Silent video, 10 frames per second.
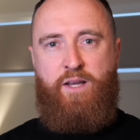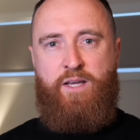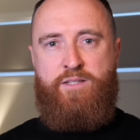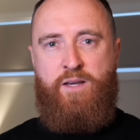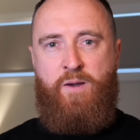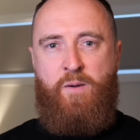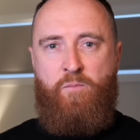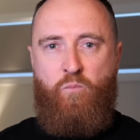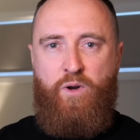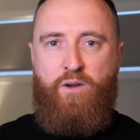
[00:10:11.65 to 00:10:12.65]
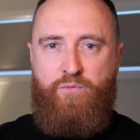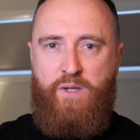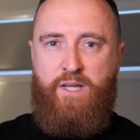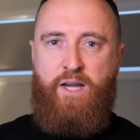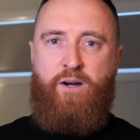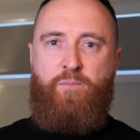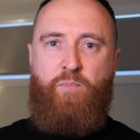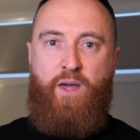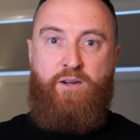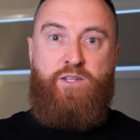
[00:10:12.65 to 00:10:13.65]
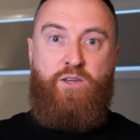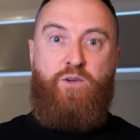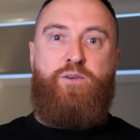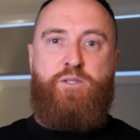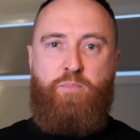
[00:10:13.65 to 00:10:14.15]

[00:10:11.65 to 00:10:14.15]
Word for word: And when I figured out how to use